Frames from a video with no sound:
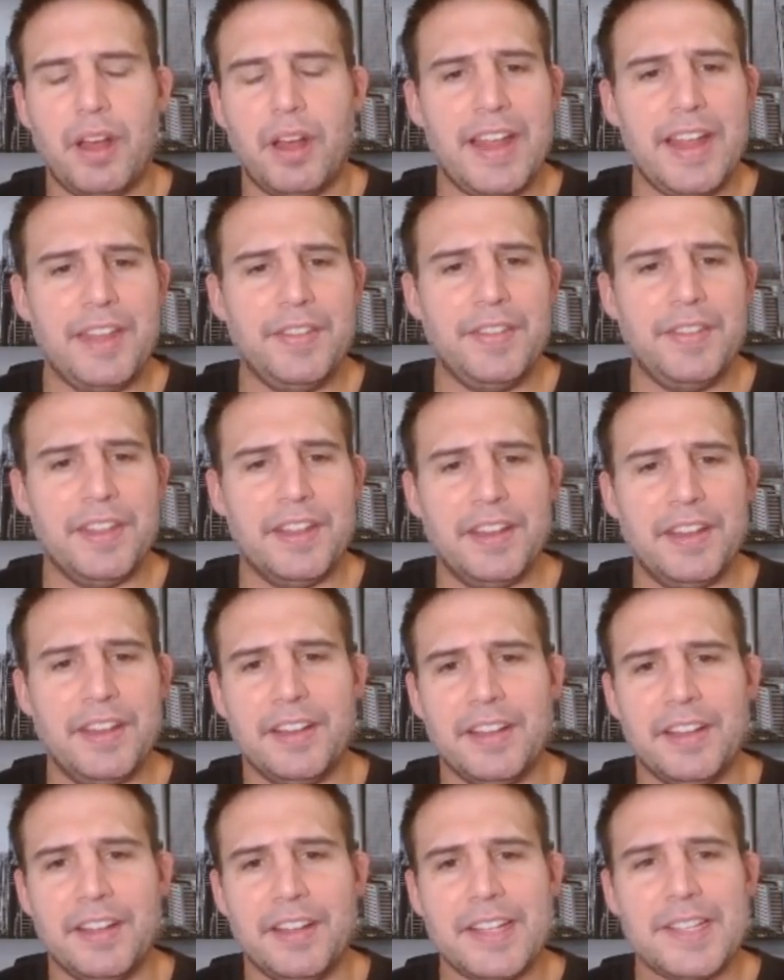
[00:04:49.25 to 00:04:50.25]
in the
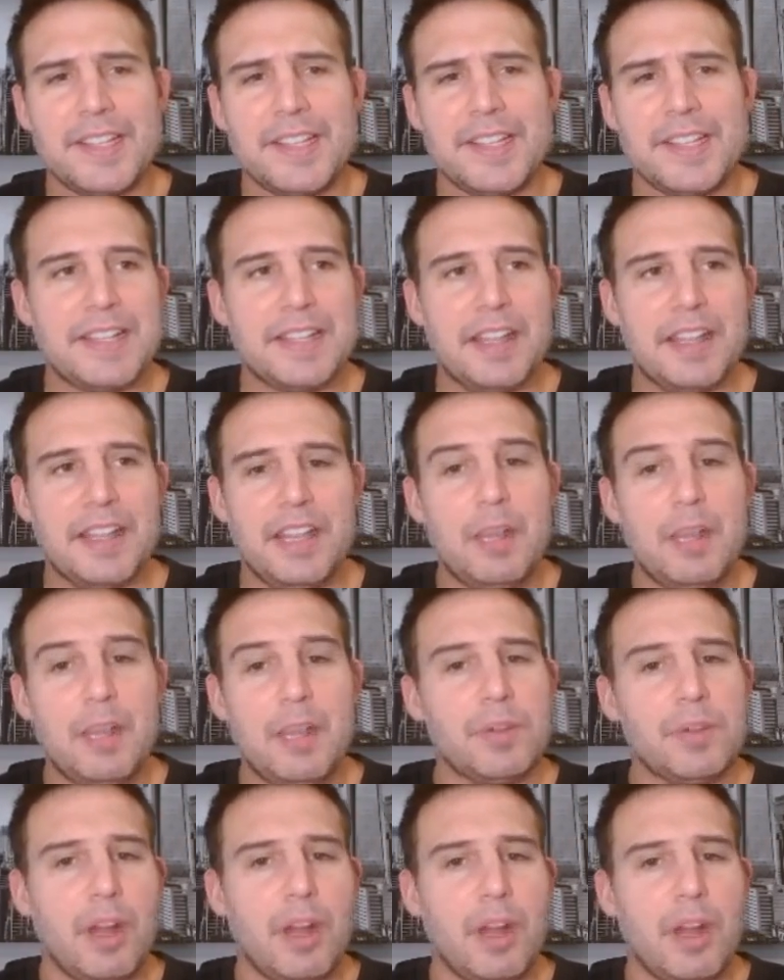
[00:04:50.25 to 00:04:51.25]
sense that he was
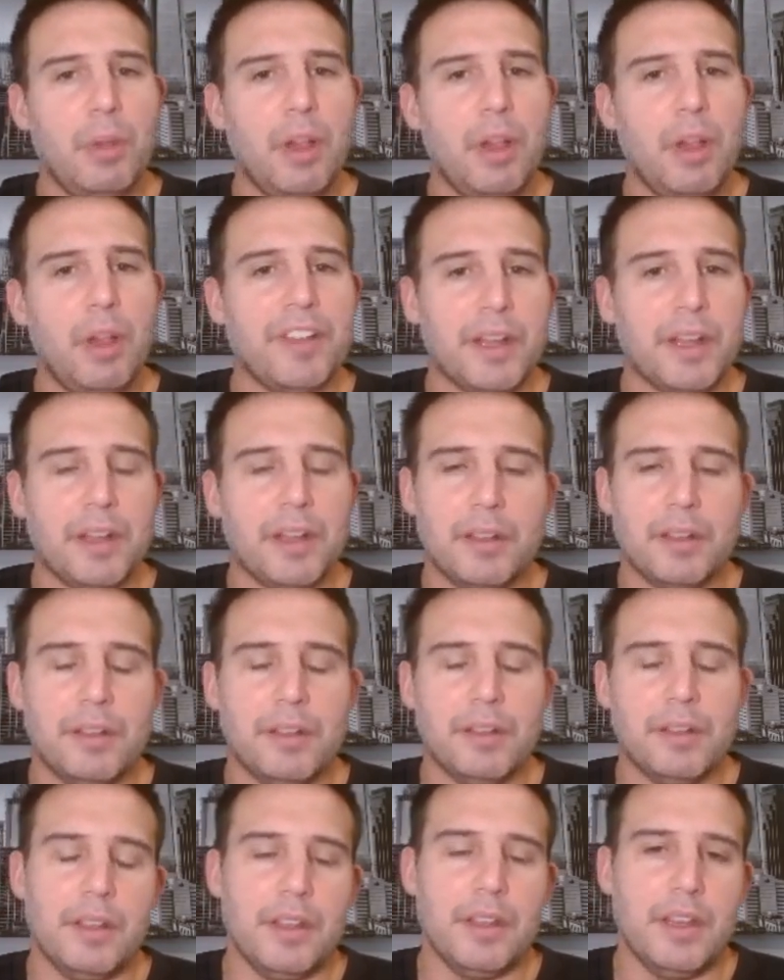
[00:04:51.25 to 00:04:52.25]
not bluffing
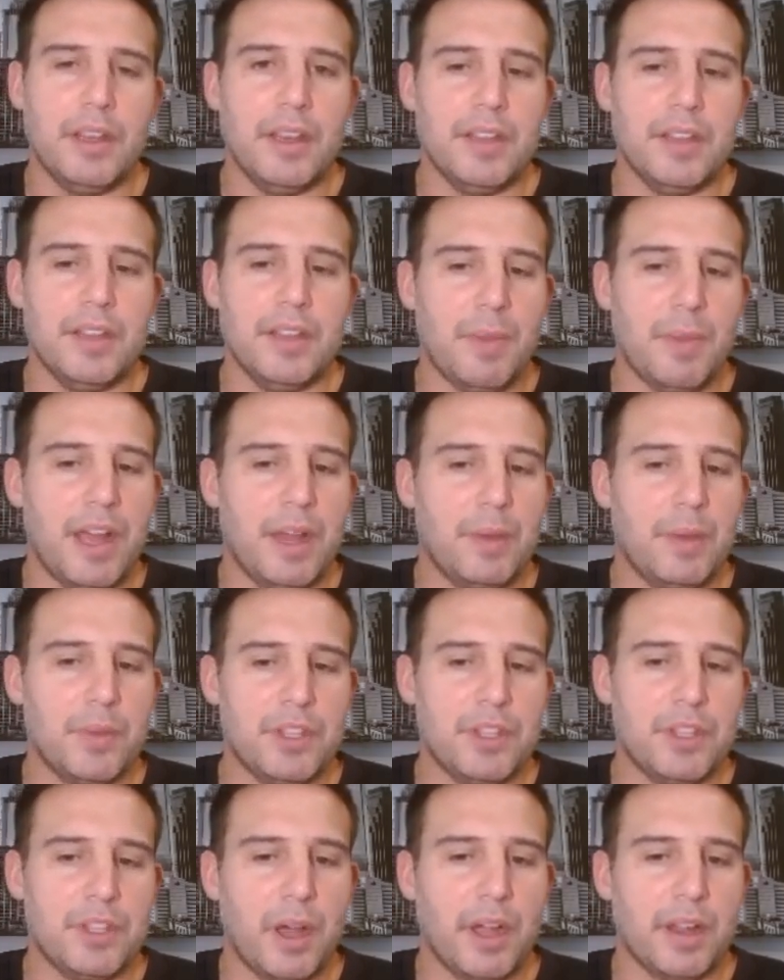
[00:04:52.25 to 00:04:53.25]
in his mind with these
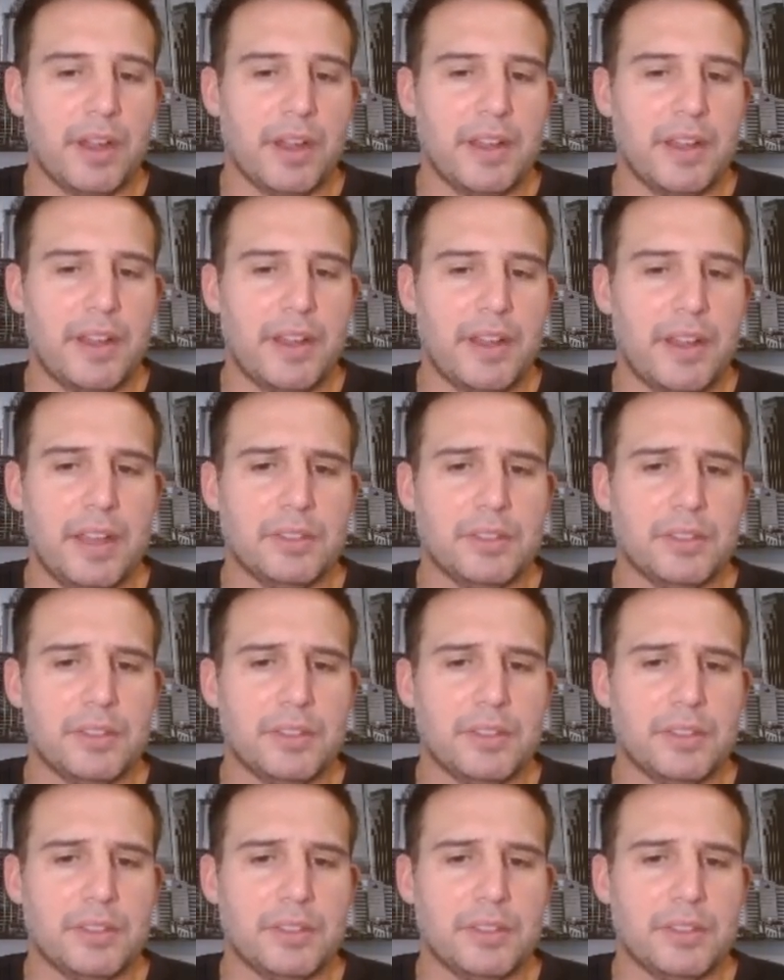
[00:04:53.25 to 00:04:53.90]
pocket kings.